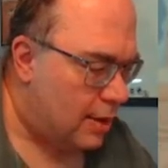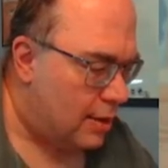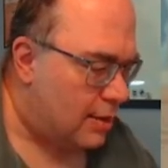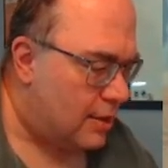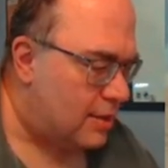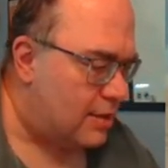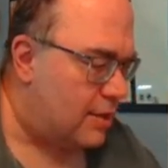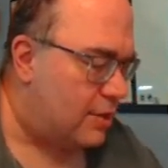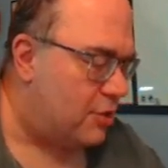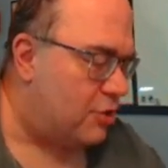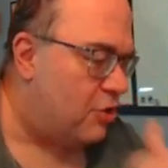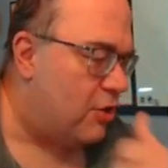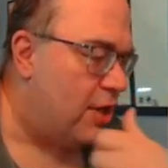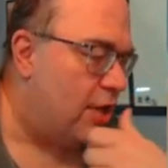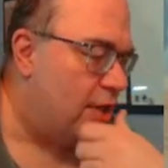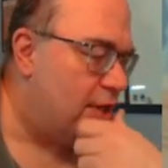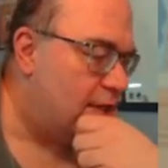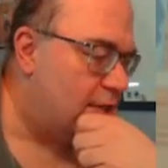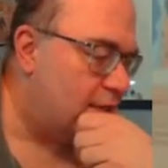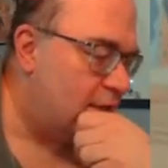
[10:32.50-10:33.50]
This is a
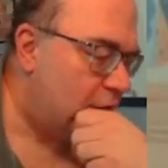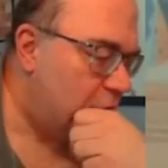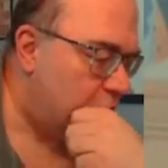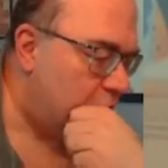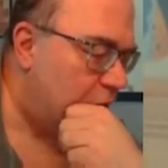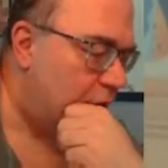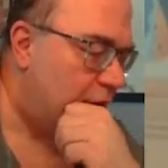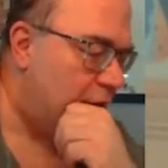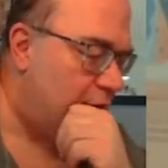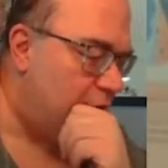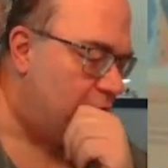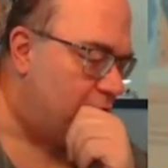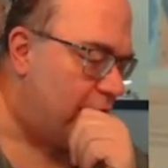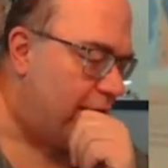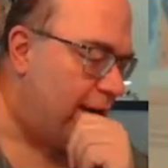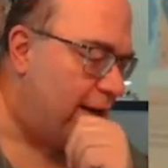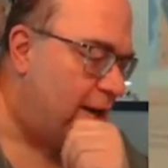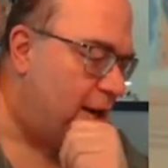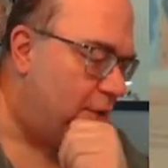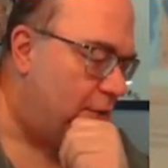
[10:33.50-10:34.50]
This is a tricky
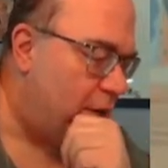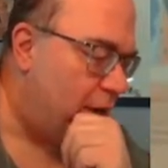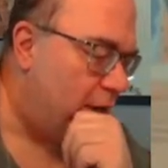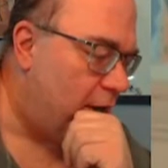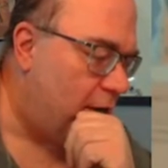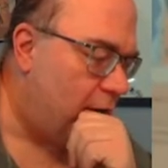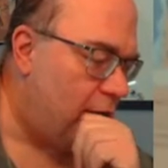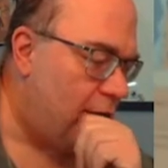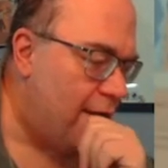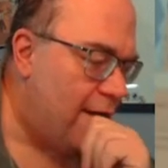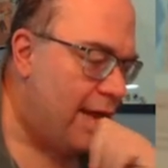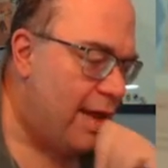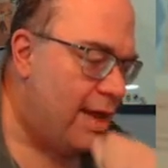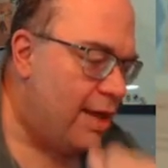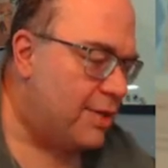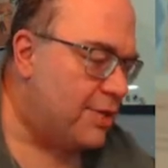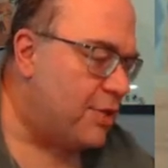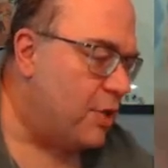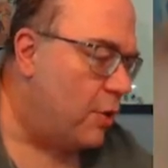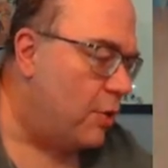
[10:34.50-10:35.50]
trade-off here.
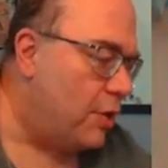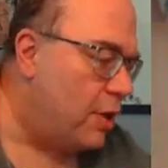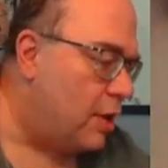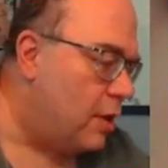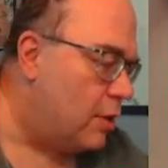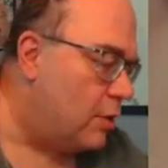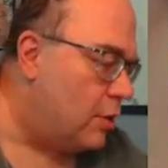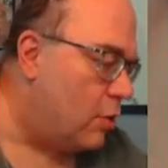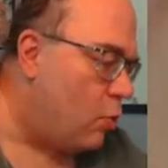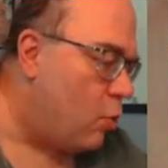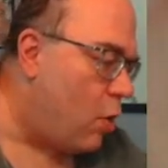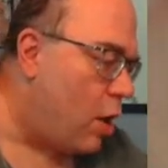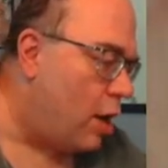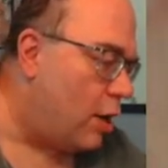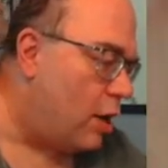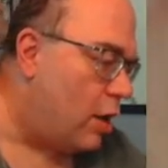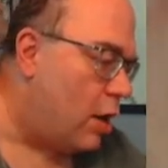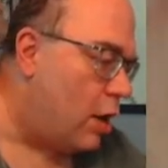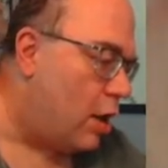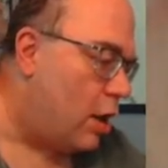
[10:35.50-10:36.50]
So the the
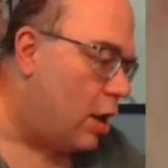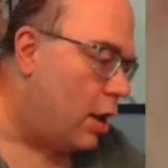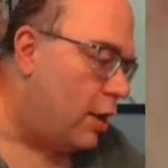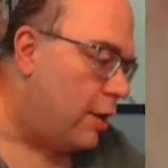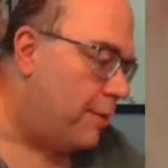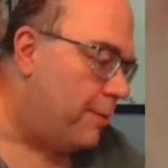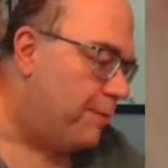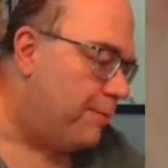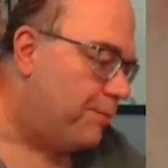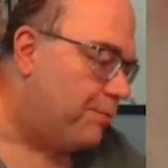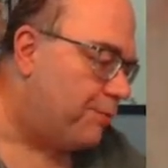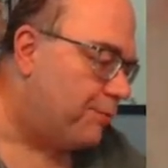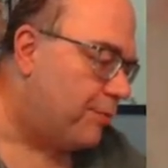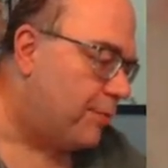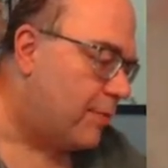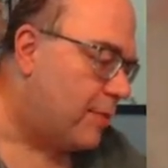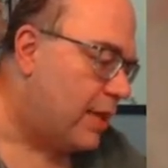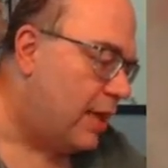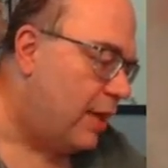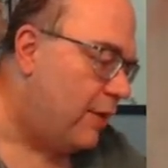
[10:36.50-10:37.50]
water card,
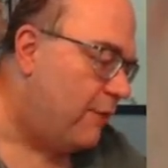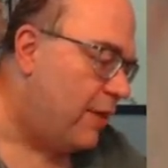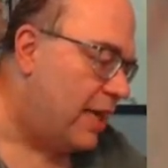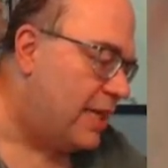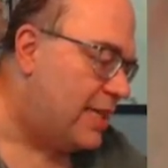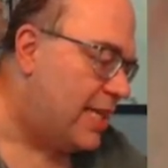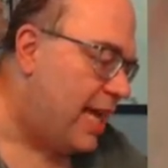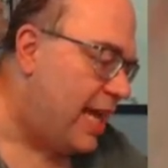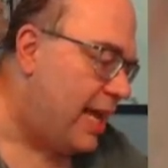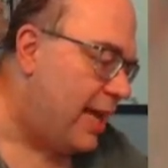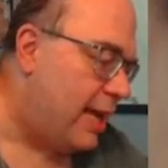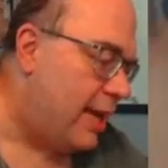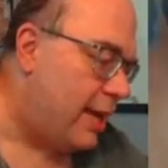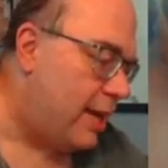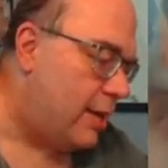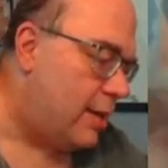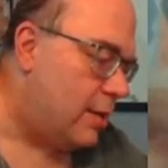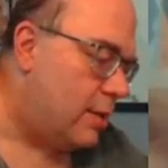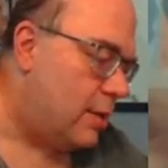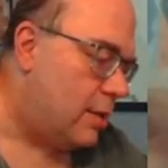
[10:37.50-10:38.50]
if I take
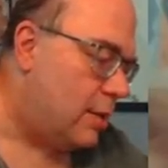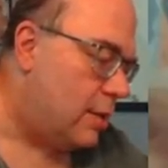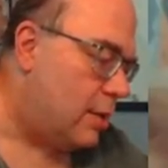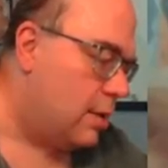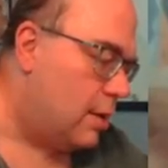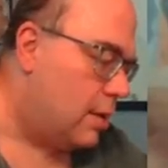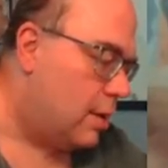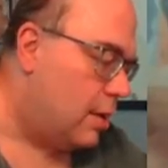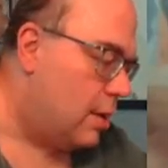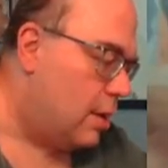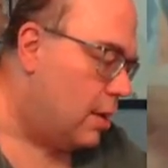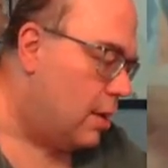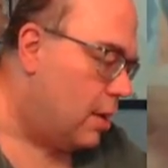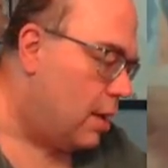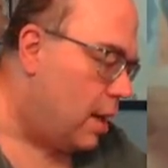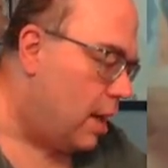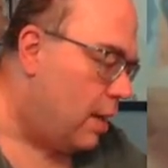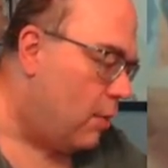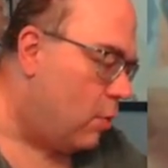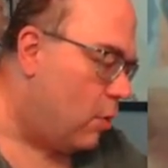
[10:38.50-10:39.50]
it,
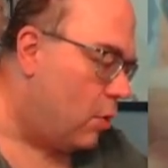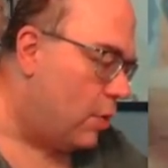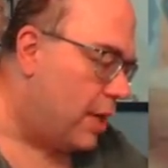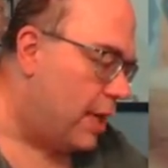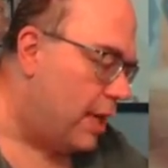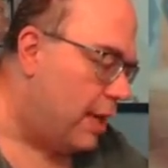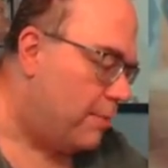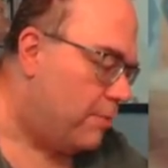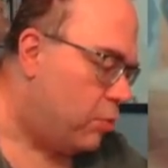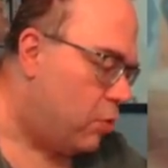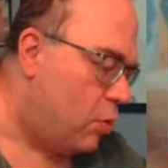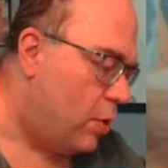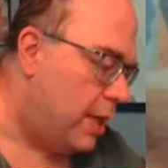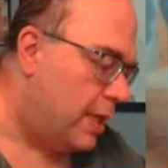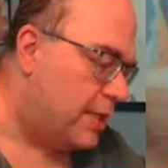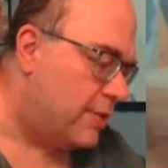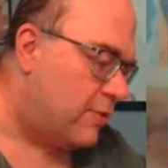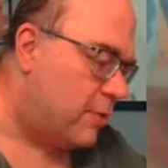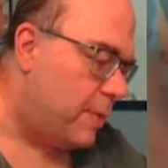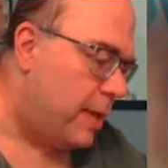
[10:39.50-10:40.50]
I won't get
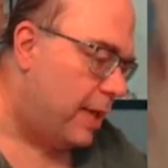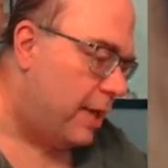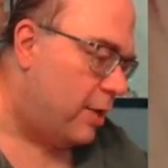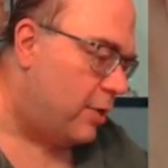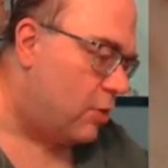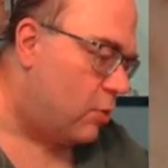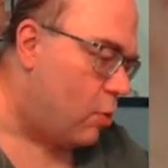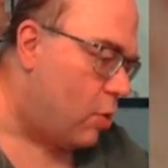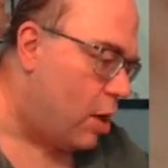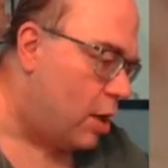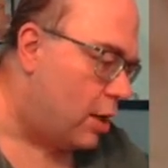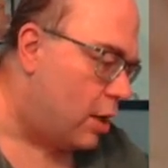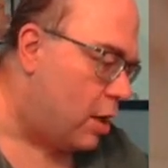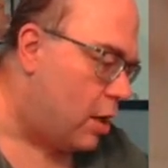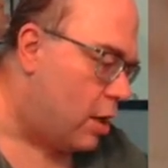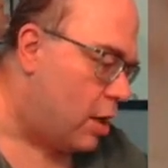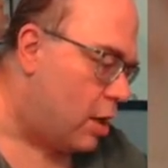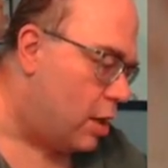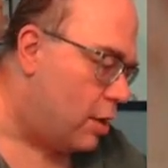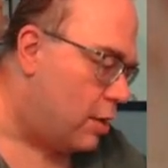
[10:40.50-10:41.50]
points from any other water
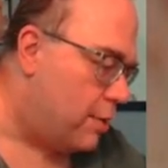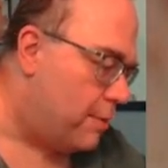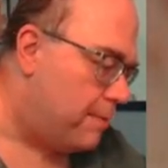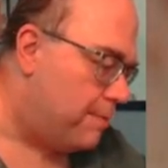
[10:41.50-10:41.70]
card.